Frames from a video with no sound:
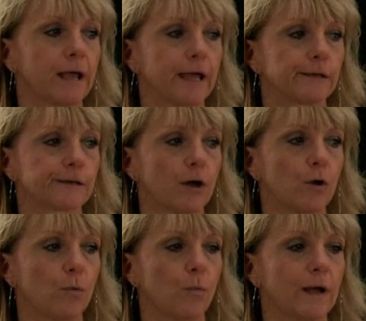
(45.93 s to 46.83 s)
And
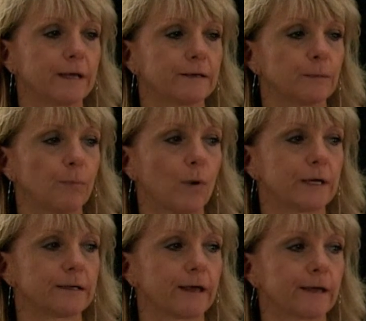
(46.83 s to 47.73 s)
so what the boy
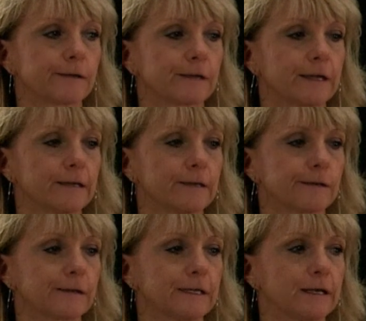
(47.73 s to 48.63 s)
does
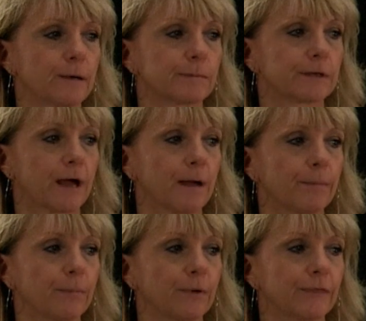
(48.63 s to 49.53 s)
is he comes
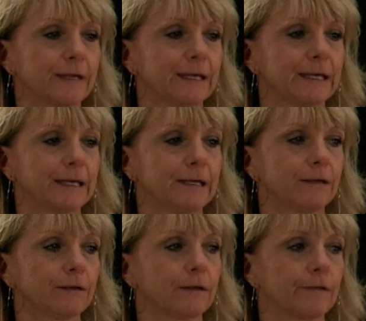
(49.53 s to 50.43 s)
up with a key
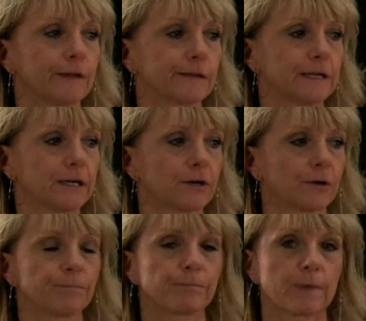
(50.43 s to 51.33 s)
that's here